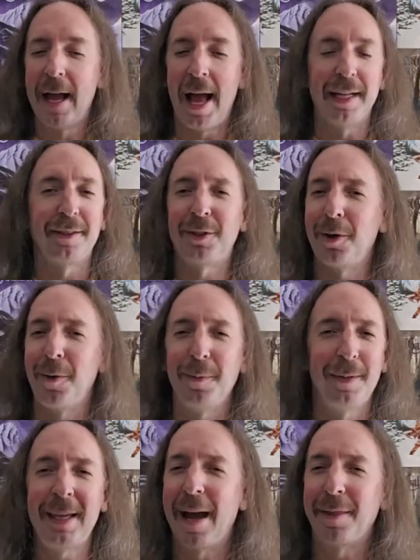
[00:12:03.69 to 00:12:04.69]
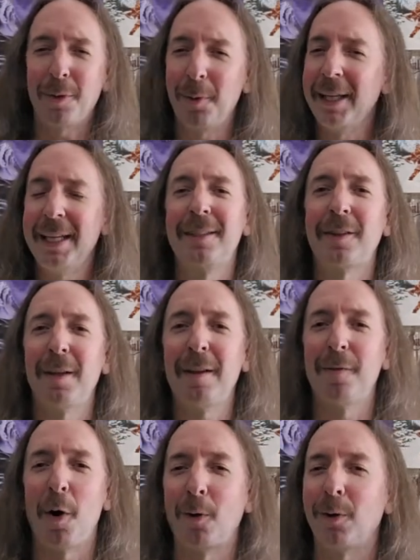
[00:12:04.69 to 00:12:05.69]
And so, yeah, throwing his
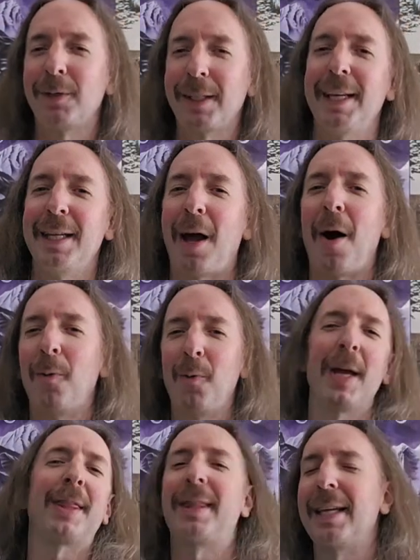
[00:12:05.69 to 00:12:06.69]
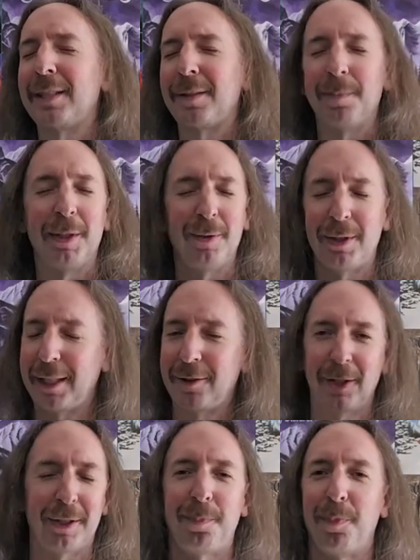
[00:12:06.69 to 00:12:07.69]
clean vocals in with this music
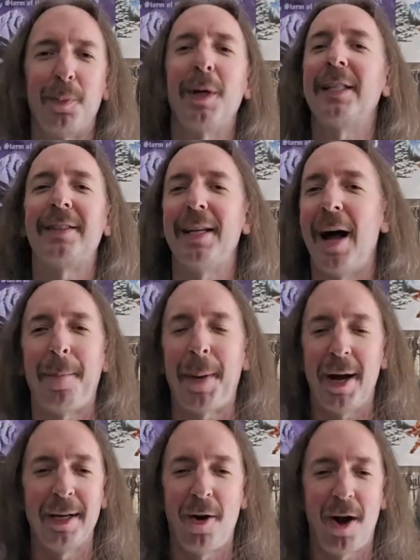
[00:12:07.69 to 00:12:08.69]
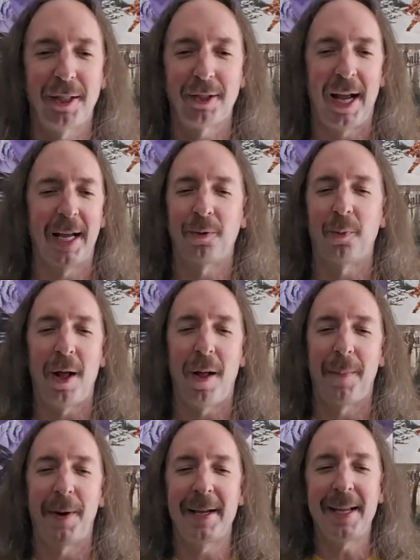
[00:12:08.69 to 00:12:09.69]
just brings it up a notch as well.
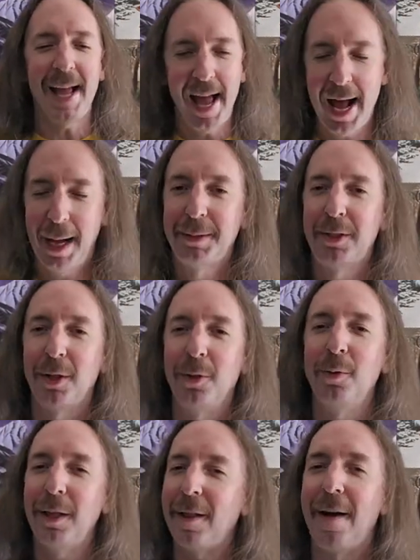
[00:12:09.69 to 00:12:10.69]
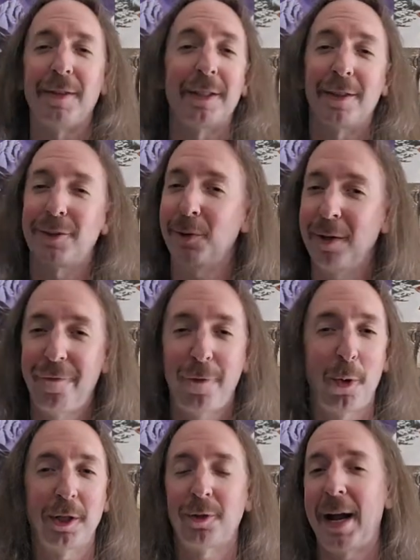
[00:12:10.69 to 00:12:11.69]
But I absolutely love this. It's only
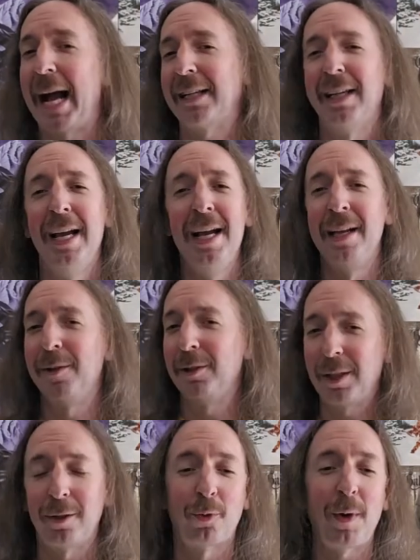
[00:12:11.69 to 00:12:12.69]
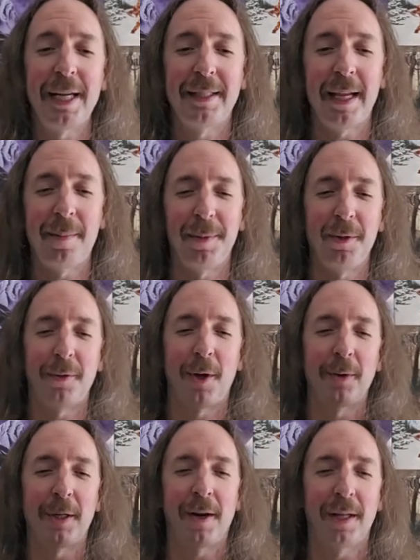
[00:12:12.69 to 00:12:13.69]
4 tracks. It was a great debut, though.
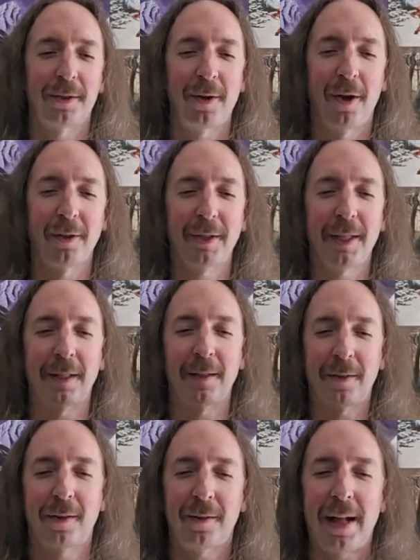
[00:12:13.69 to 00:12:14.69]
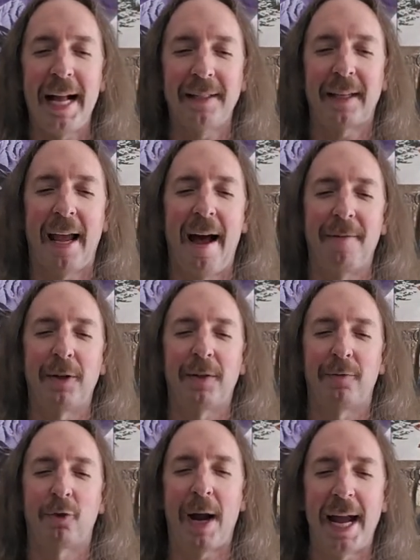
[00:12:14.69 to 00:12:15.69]
You got songs like Glass Caverns
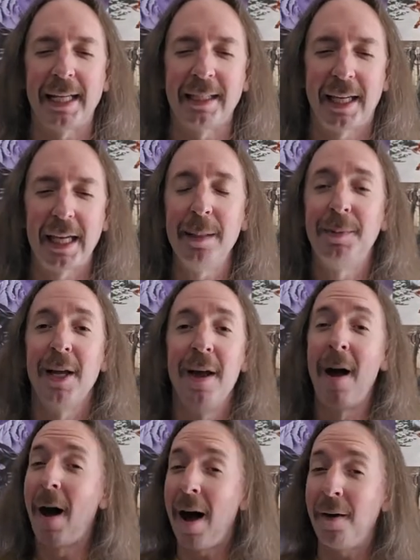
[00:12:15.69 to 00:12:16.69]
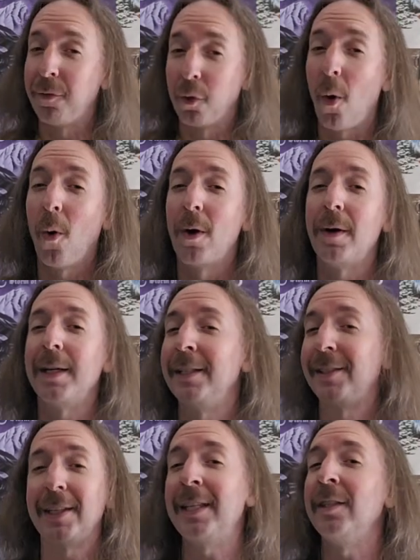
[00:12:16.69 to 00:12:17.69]
of Dragon Keeps. Of Lore
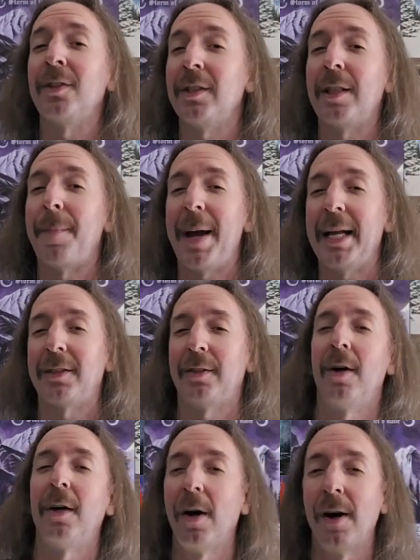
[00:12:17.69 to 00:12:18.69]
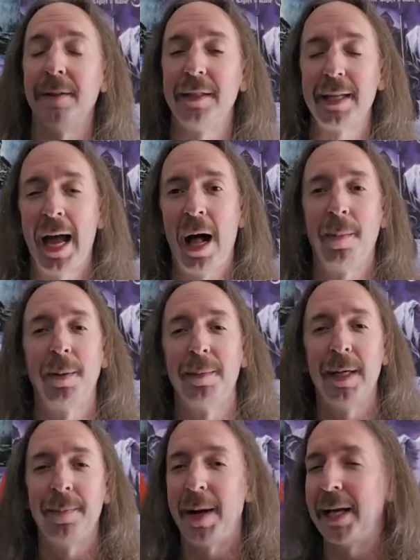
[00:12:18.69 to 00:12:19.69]
is easily the best song on this album,
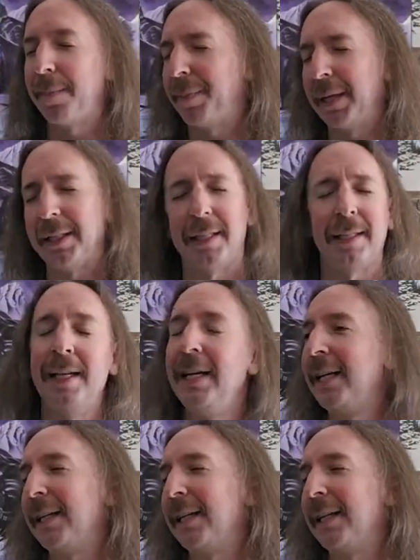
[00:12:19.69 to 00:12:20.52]
in my opinion.